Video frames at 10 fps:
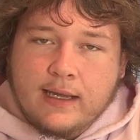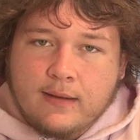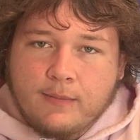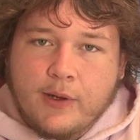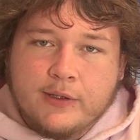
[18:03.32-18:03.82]

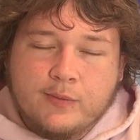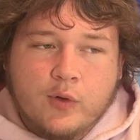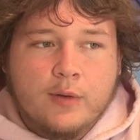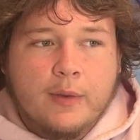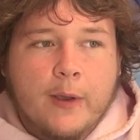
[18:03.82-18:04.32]
in
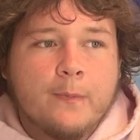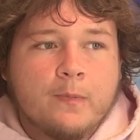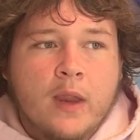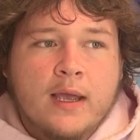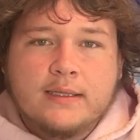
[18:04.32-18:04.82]
Baltimore, but
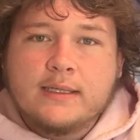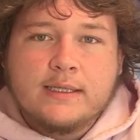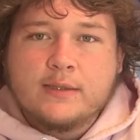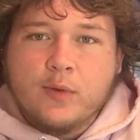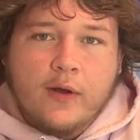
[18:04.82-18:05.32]
since
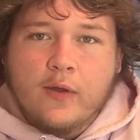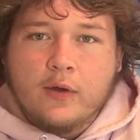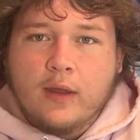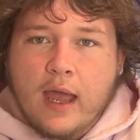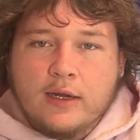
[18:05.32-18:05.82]
he's one of
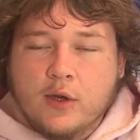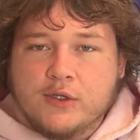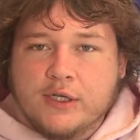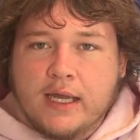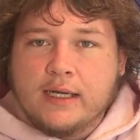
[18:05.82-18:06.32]
the head
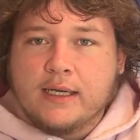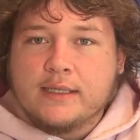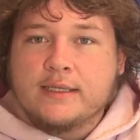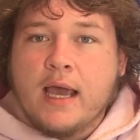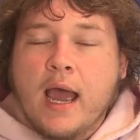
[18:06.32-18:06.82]
coaching
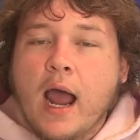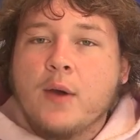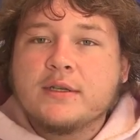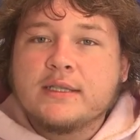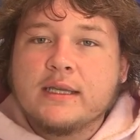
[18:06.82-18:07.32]
candidates, I
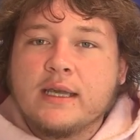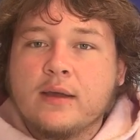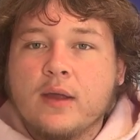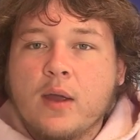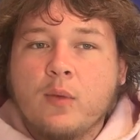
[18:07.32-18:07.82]
was
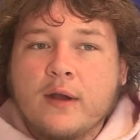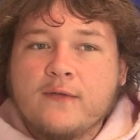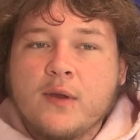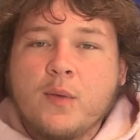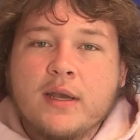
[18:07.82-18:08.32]
thinking, hey, what if
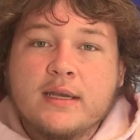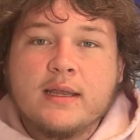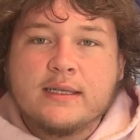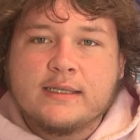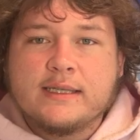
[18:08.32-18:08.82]
he went to
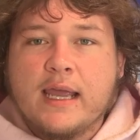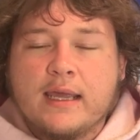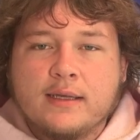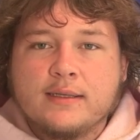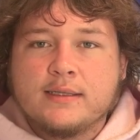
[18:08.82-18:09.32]
the
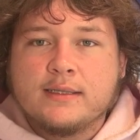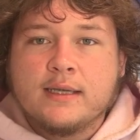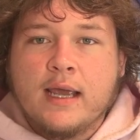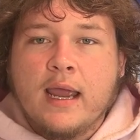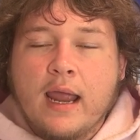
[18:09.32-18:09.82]
Saints,
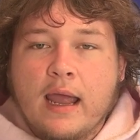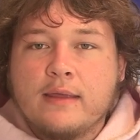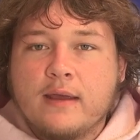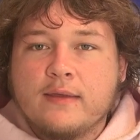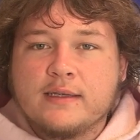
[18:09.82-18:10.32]

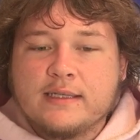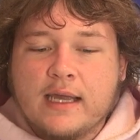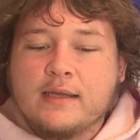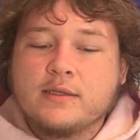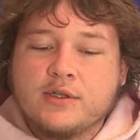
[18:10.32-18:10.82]
and then the
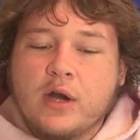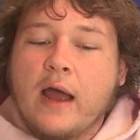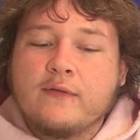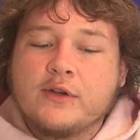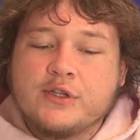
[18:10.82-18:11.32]
Saints
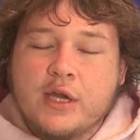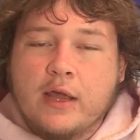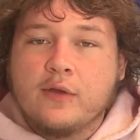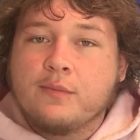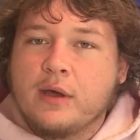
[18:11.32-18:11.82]
drafted
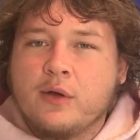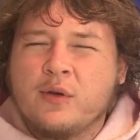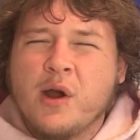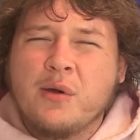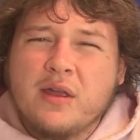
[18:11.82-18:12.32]
Jalen
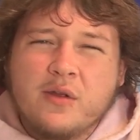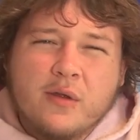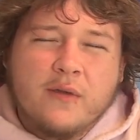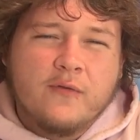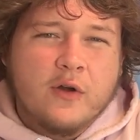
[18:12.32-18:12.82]
Milroe either
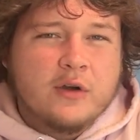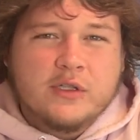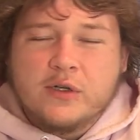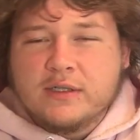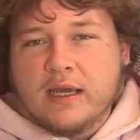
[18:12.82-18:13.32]
in the
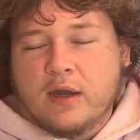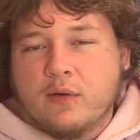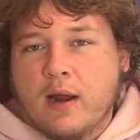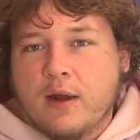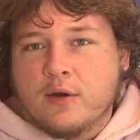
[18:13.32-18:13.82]
1st or 2nd
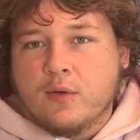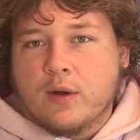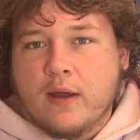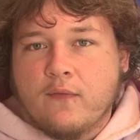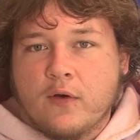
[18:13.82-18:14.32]
round or
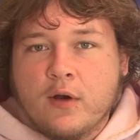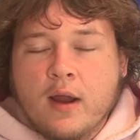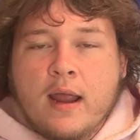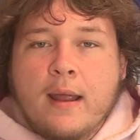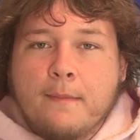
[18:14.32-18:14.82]
whatever,
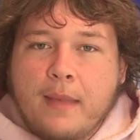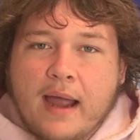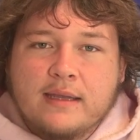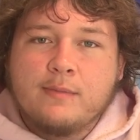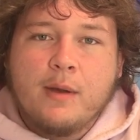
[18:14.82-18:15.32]

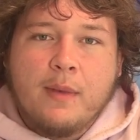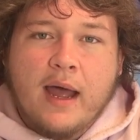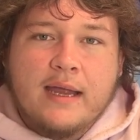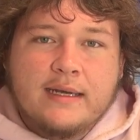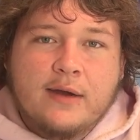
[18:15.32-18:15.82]
backed him up
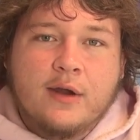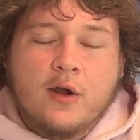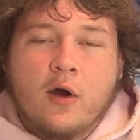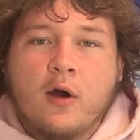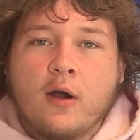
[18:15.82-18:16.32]
behind Derek
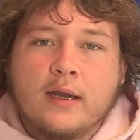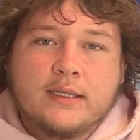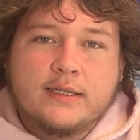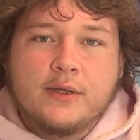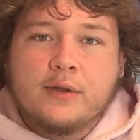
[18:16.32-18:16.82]
Carr, and
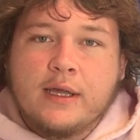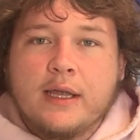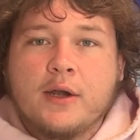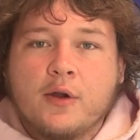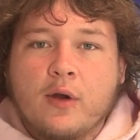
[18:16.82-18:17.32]
slowly
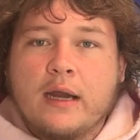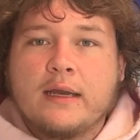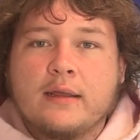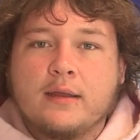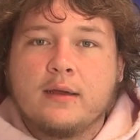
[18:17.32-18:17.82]

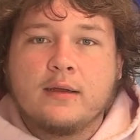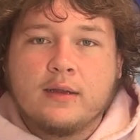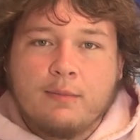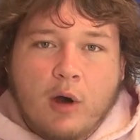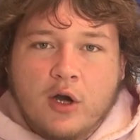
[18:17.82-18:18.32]
integrated the
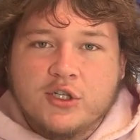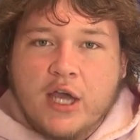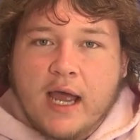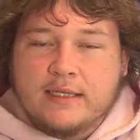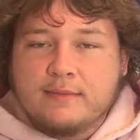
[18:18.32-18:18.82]
Lamar
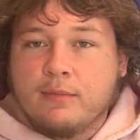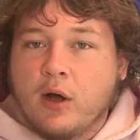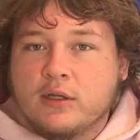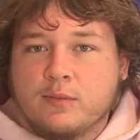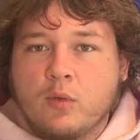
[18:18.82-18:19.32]
Jackson
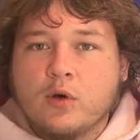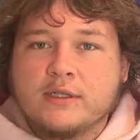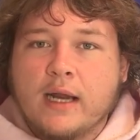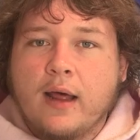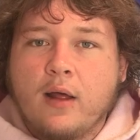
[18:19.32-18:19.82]
Baltimore
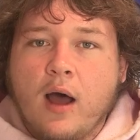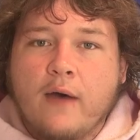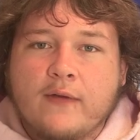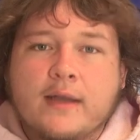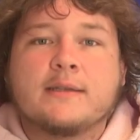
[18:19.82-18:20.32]
style
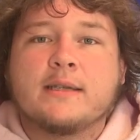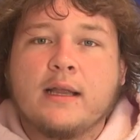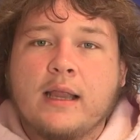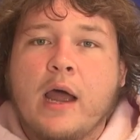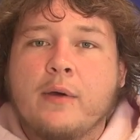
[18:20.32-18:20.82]
offense,
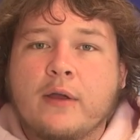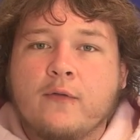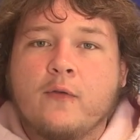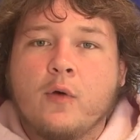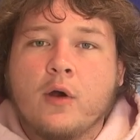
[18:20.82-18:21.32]
allowing
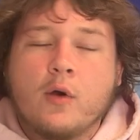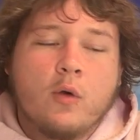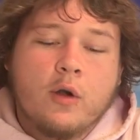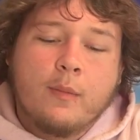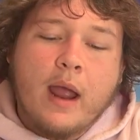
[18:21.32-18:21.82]
for a
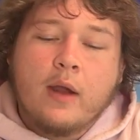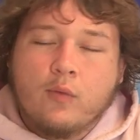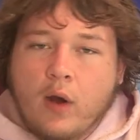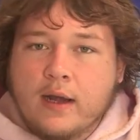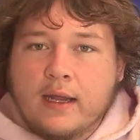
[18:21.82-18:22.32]
quarterback
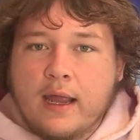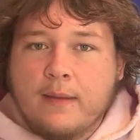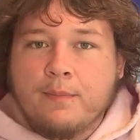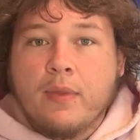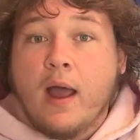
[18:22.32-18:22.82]
run game.
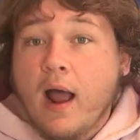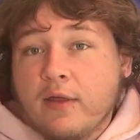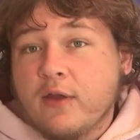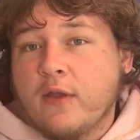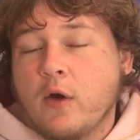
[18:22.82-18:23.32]
I
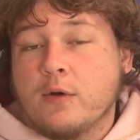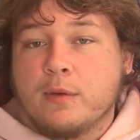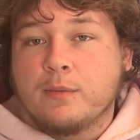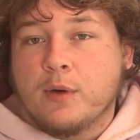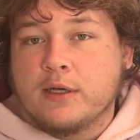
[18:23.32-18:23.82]
thought that would have
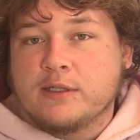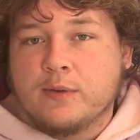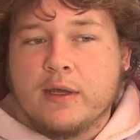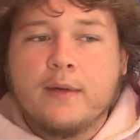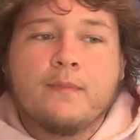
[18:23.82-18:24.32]
been pretty
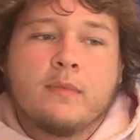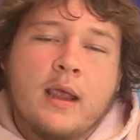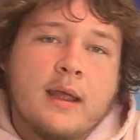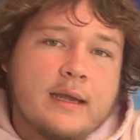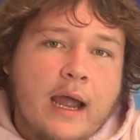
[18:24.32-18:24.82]
sweet.
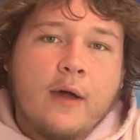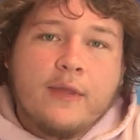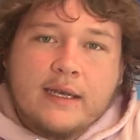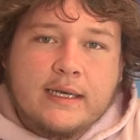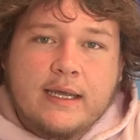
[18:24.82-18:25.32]
Now
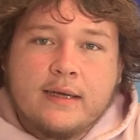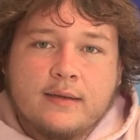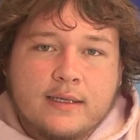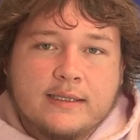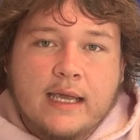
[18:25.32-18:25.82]

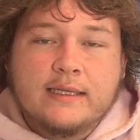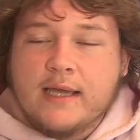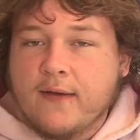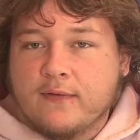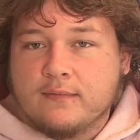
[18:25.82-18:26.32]
the Saints
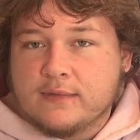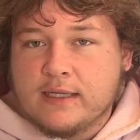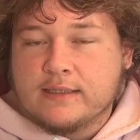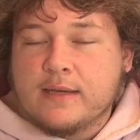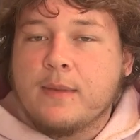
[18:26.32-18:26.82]
have
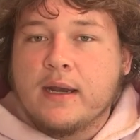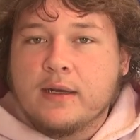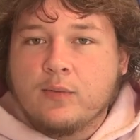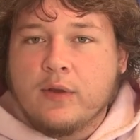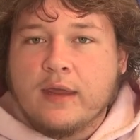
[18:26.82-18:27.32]
since
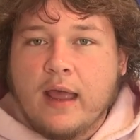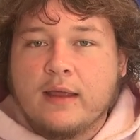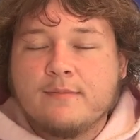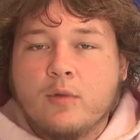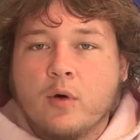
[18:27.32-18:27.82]
committed with
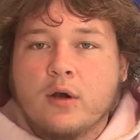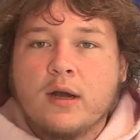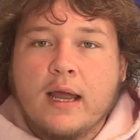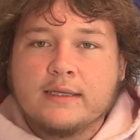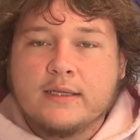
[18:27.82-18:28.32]
Kellen Moore
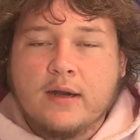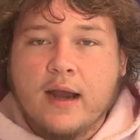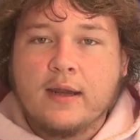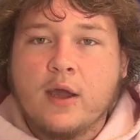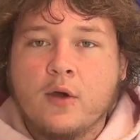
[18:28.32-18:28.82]
as their
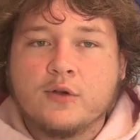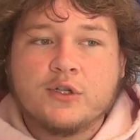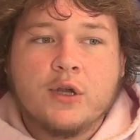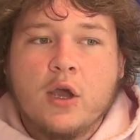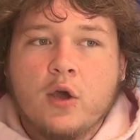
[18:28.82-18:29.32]
head
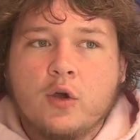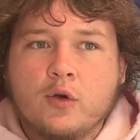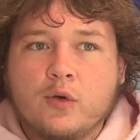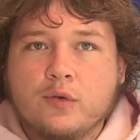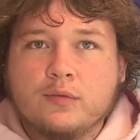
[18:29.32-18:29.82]
coach,
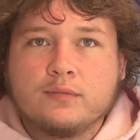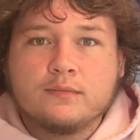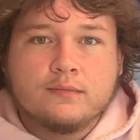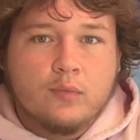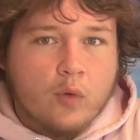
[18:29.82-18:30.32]
who
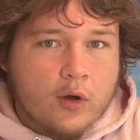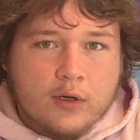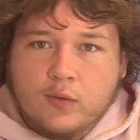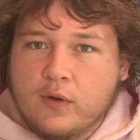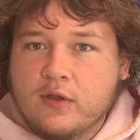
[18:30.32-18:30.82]

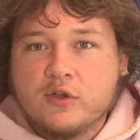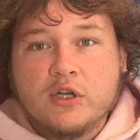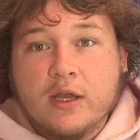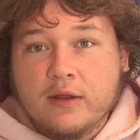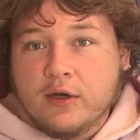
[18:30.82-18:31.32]
worked with
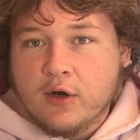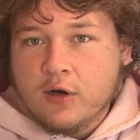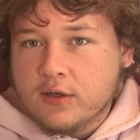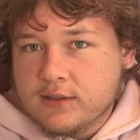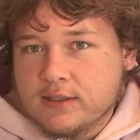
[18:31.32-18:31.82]
Jalen
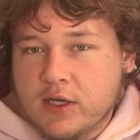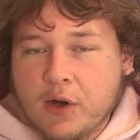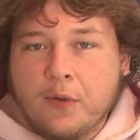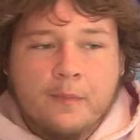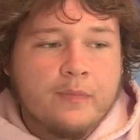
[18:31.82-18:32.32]
Hurts.
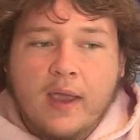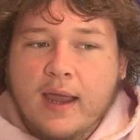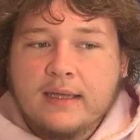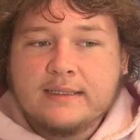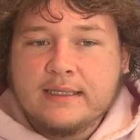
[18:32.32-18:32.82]
So I
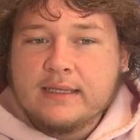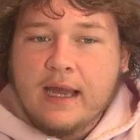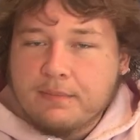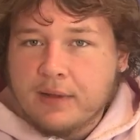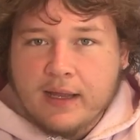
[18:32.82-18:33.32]
could see
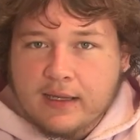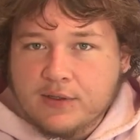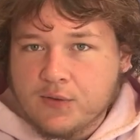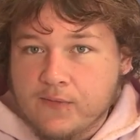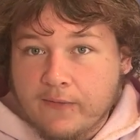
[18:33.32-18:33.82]
that playing
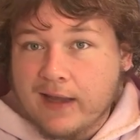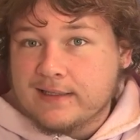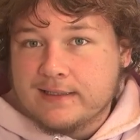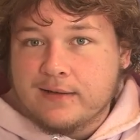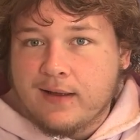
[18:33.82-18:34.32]
into effect
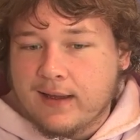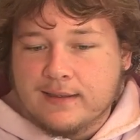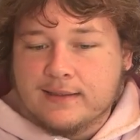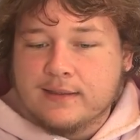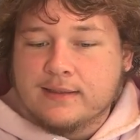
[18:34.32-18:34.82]
still. I could
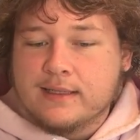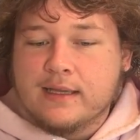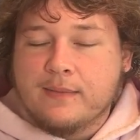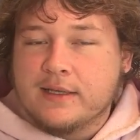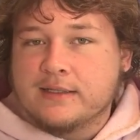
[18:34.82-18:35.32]
still see
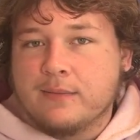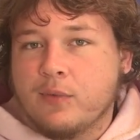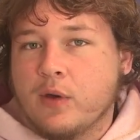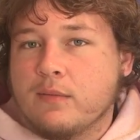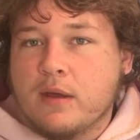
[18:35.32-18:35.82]
them at some
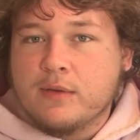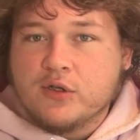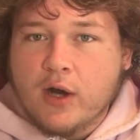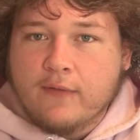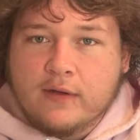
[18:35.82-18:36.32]
point maybe
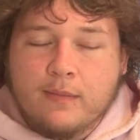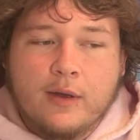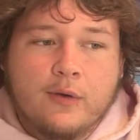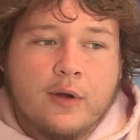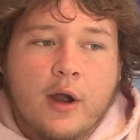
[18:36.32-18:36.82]
drafting
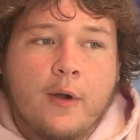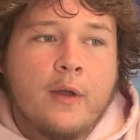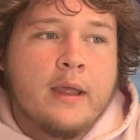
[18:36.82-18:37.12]
Milroe.